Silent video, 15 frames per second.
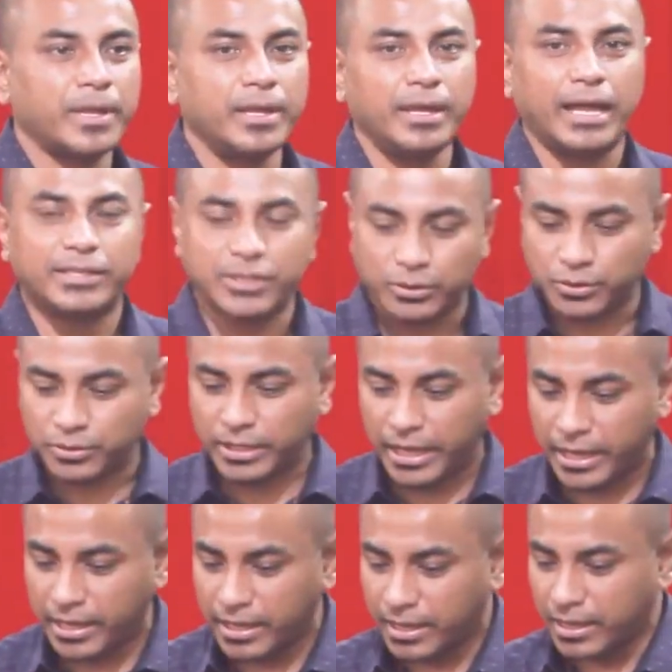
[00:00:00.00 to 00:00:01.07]
And so
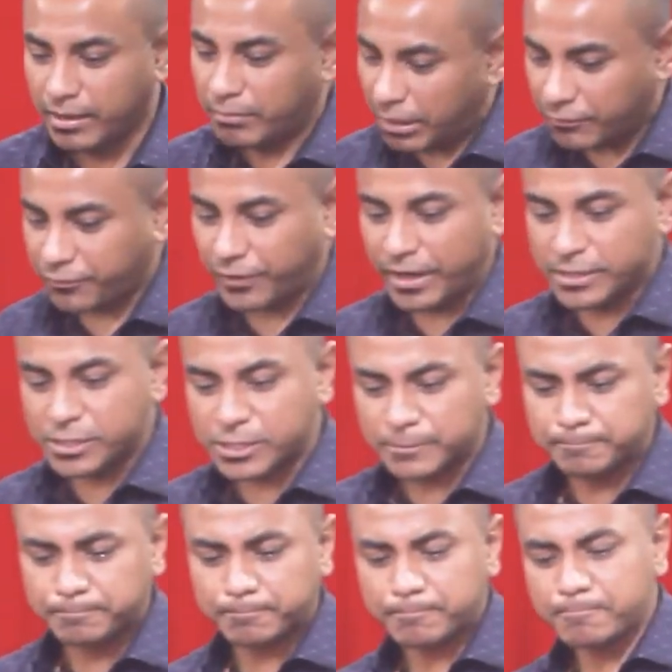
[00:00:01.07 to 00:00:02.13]
today, my
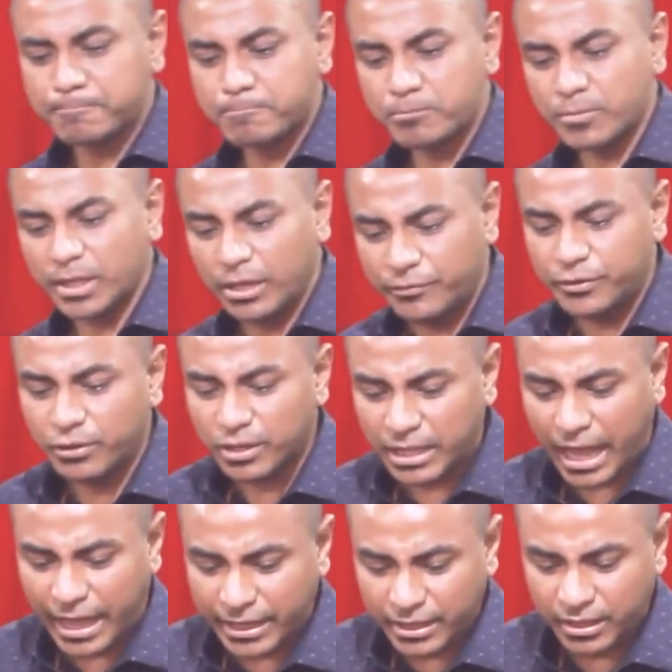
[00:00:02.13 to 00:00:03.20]
friends, if you and
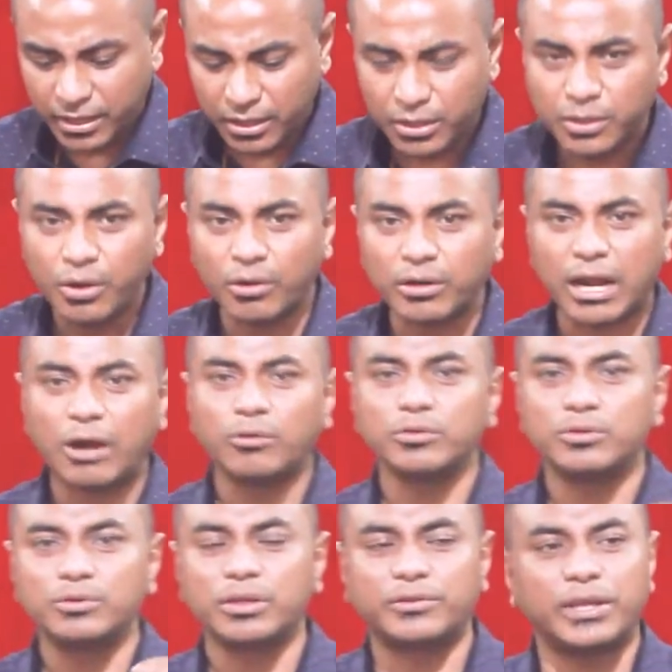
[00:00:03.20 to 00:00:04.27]
I go
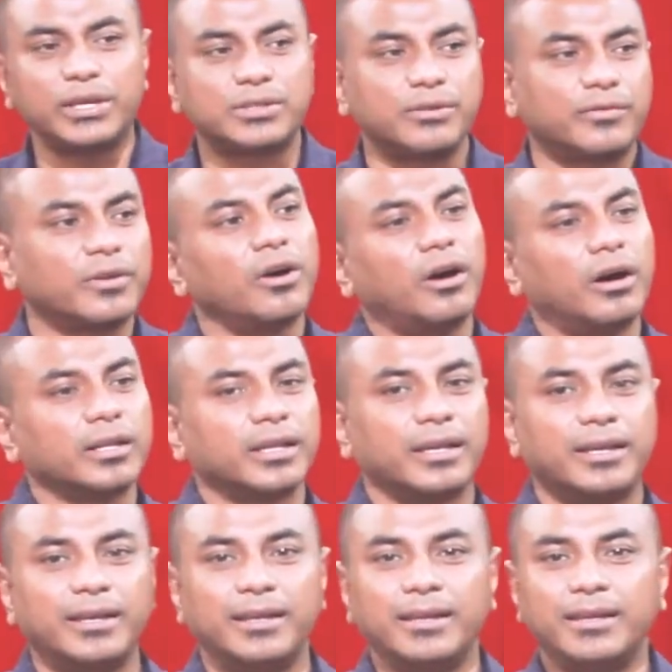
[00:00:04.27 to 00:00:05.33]
around, do the things of God,
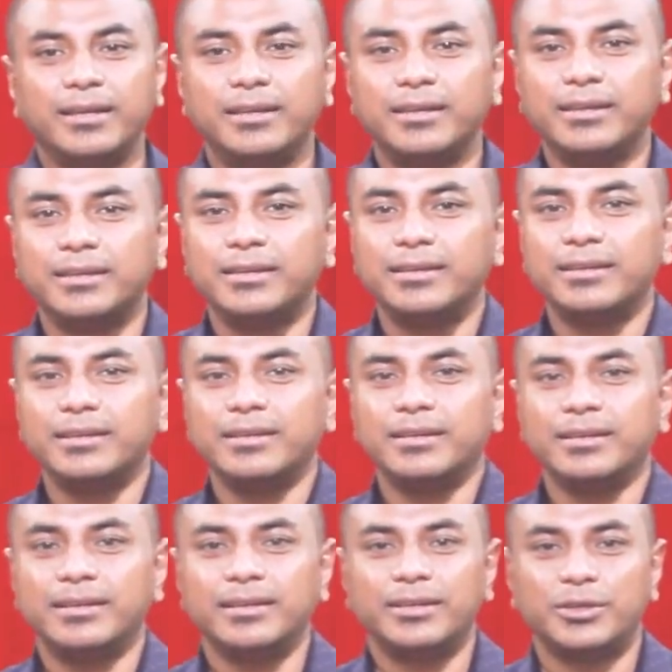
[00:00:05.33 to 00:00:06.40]

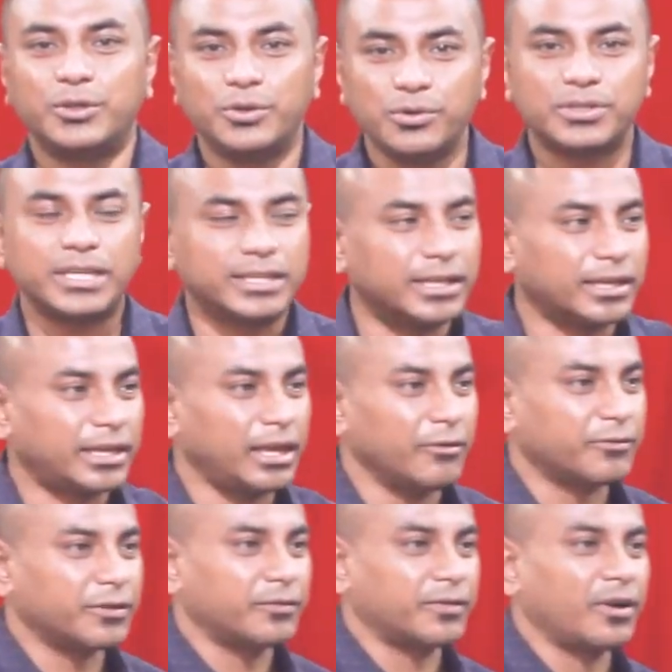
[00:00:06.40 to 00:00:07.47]
using the
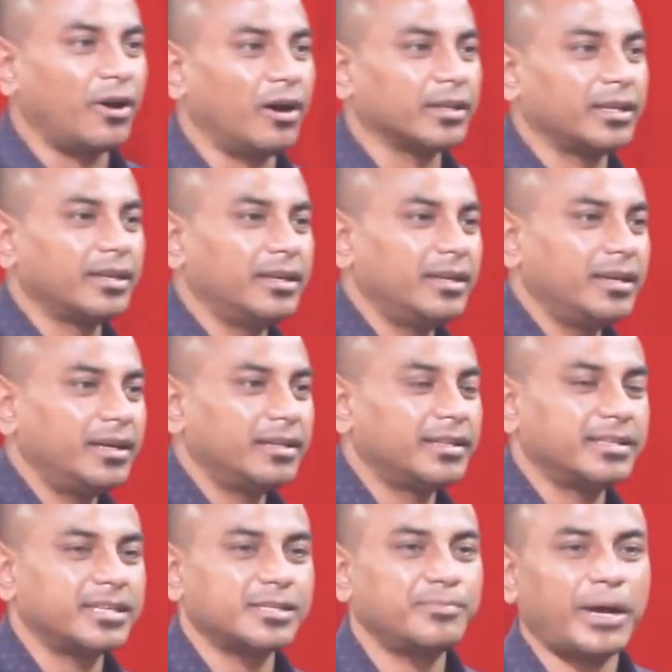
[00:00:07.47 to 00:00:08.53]
gift of God,
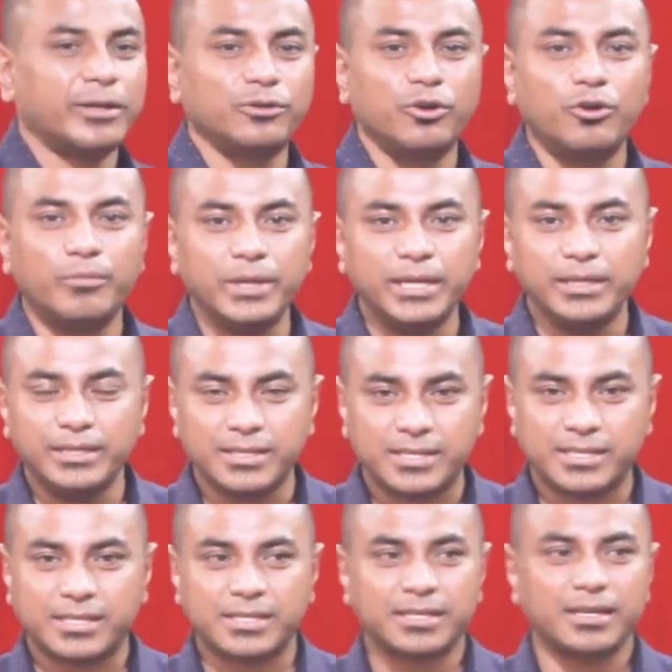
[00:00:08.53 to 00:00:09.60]
this is by no
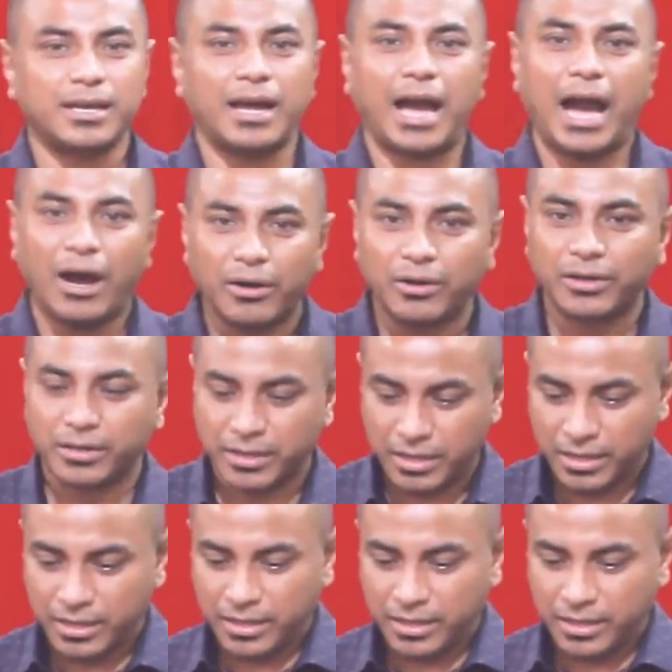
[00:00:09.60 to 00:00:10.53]
means our